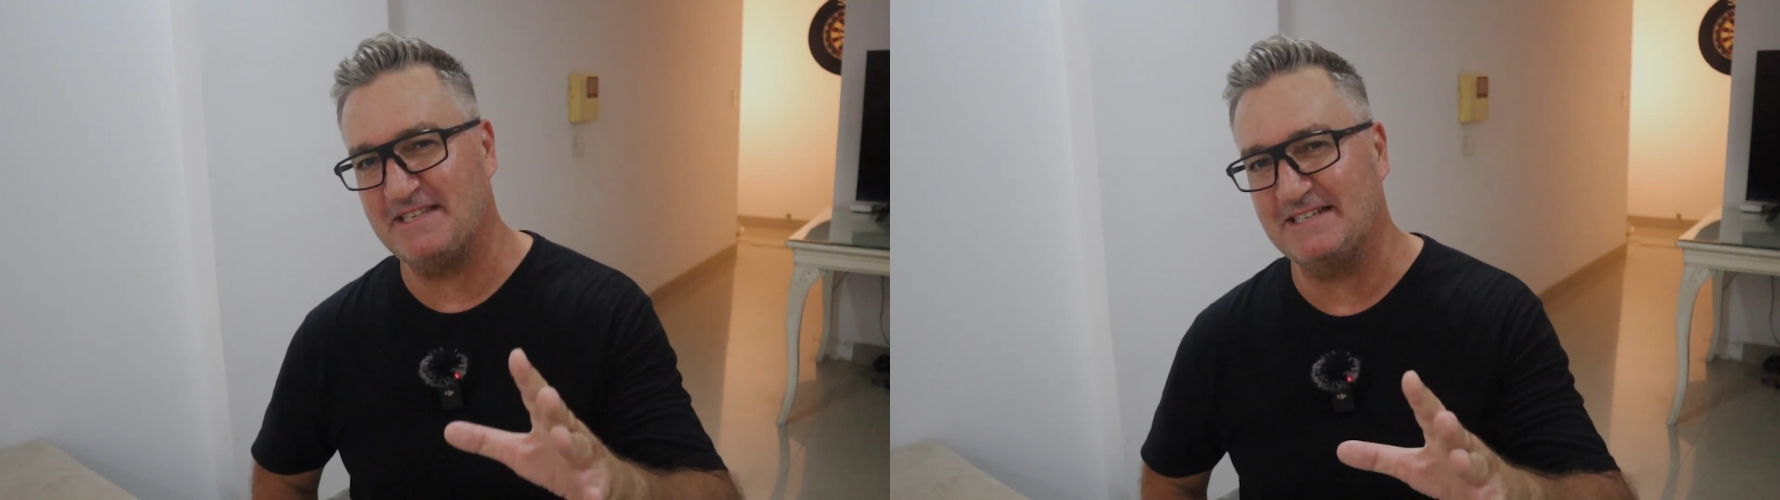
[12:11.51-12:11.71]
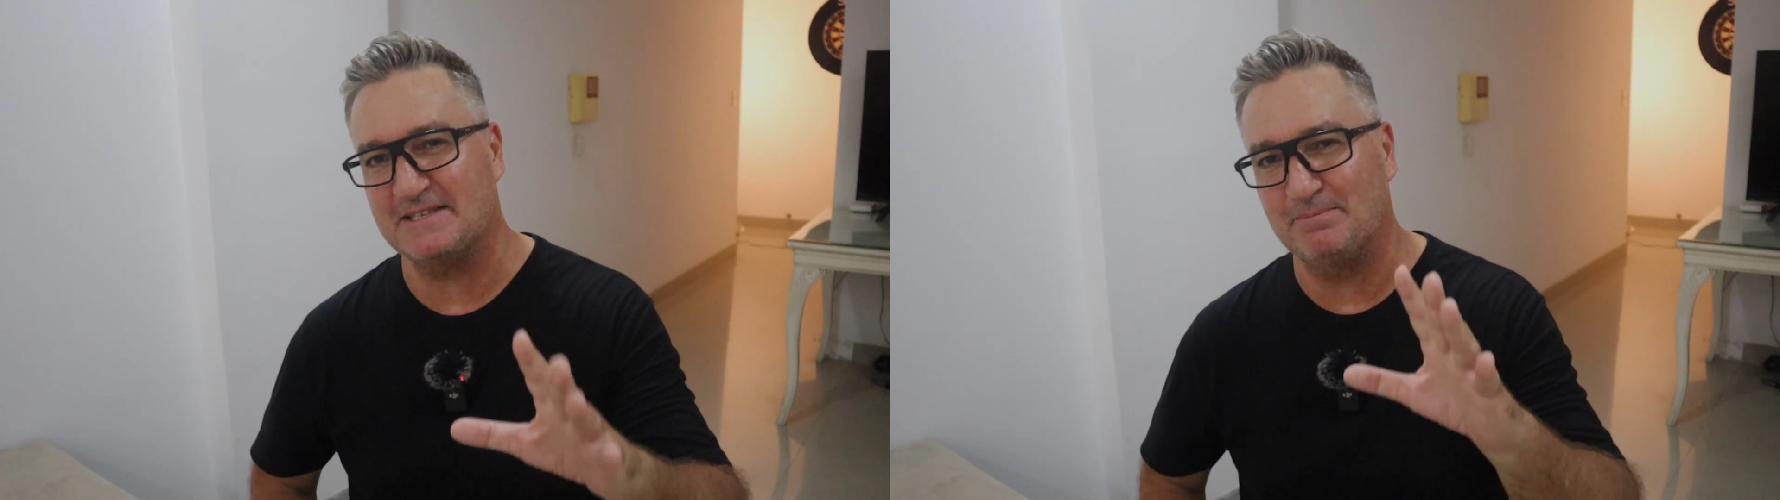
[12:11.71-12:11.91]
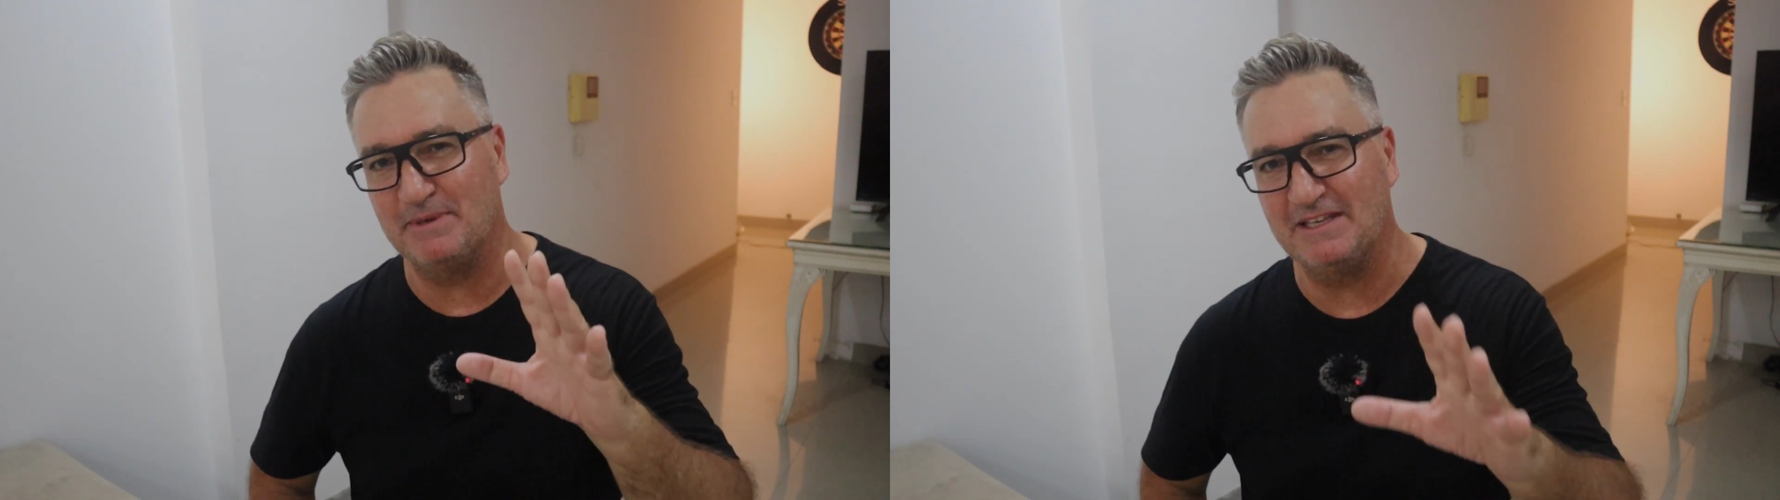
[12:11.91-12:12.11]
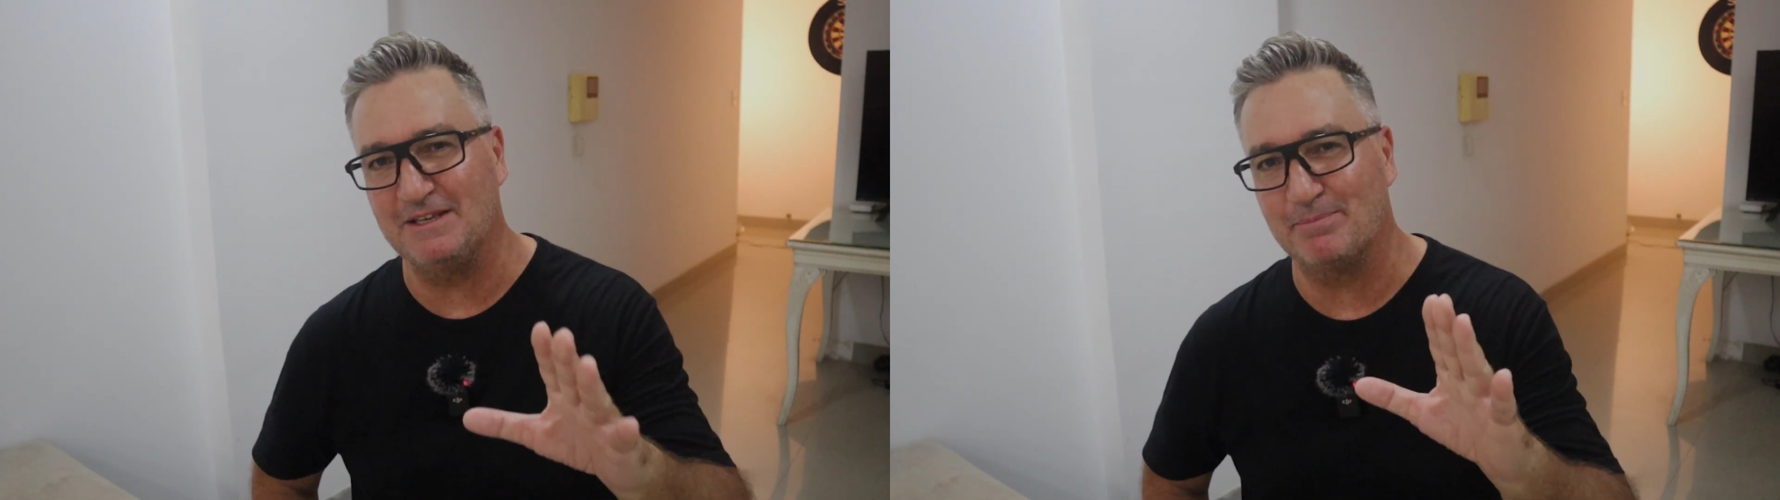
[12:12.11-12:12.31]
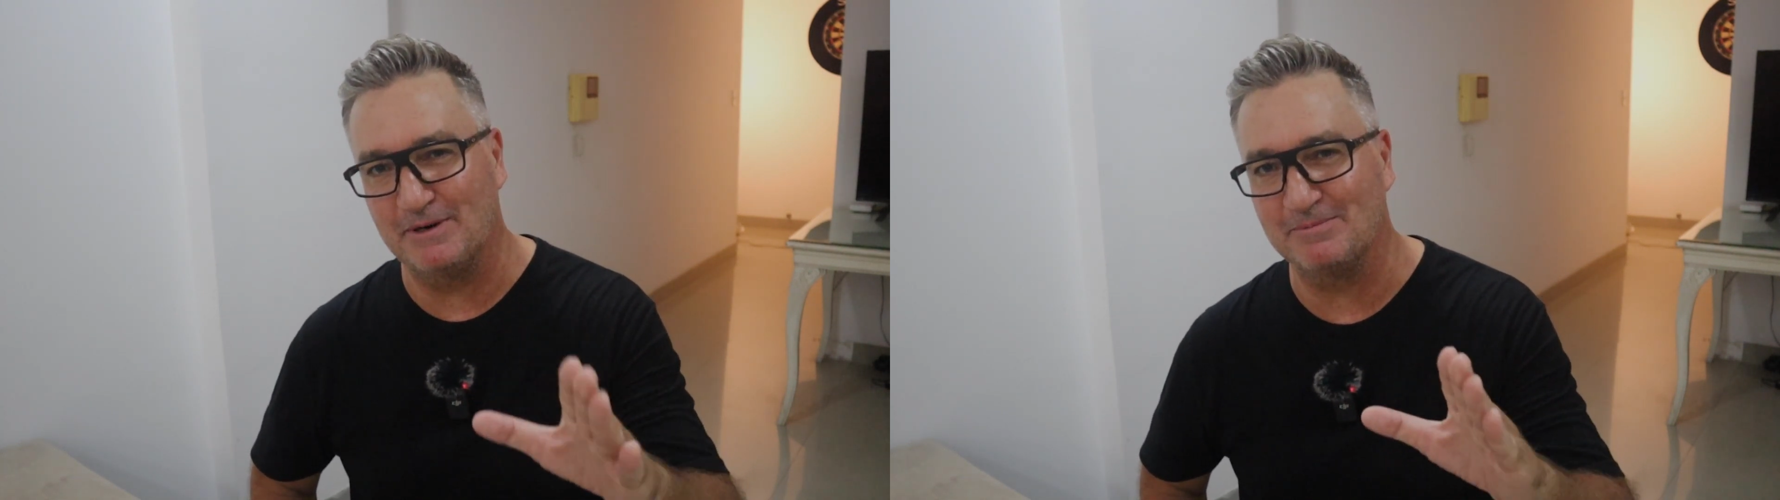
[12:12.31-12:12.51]
that's a beer
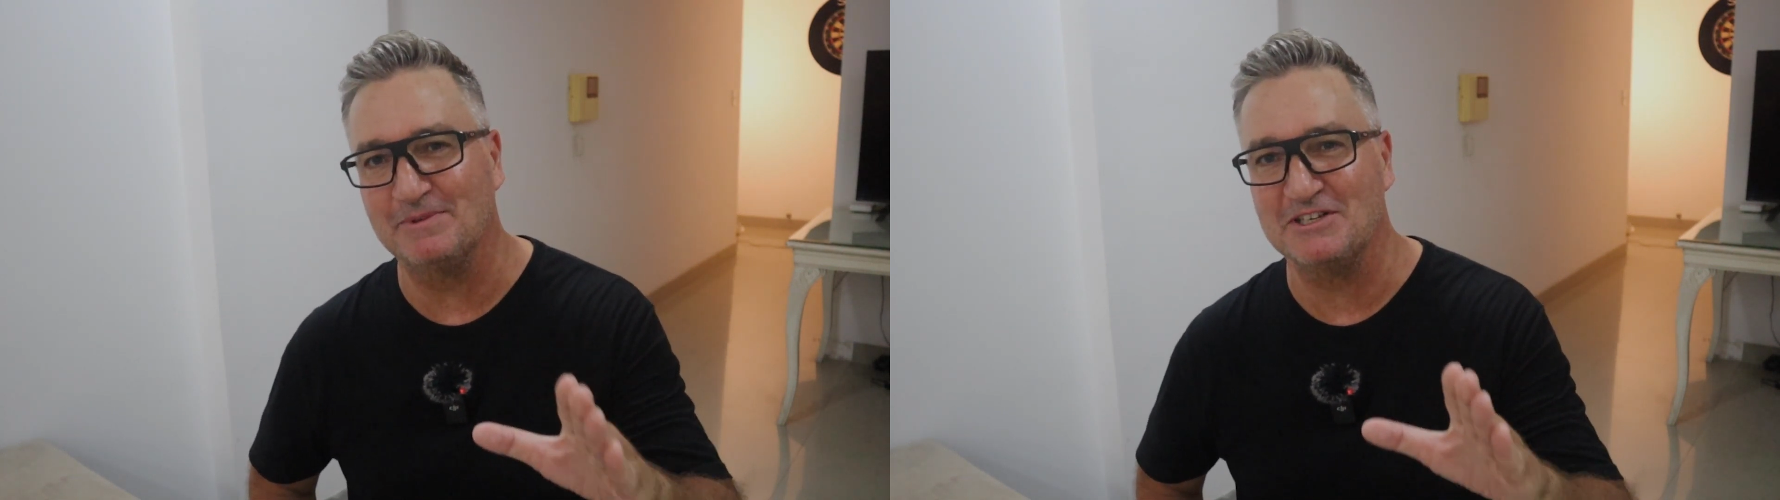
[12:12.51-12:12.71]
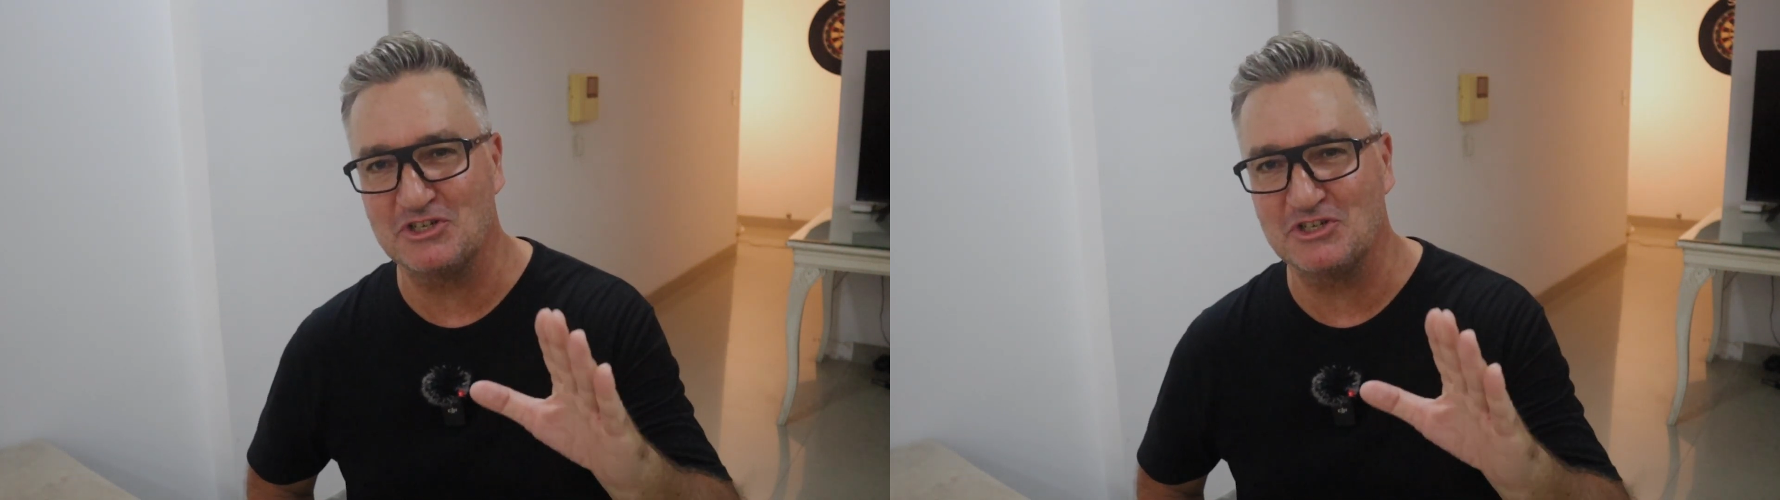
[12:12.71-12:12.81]
you probably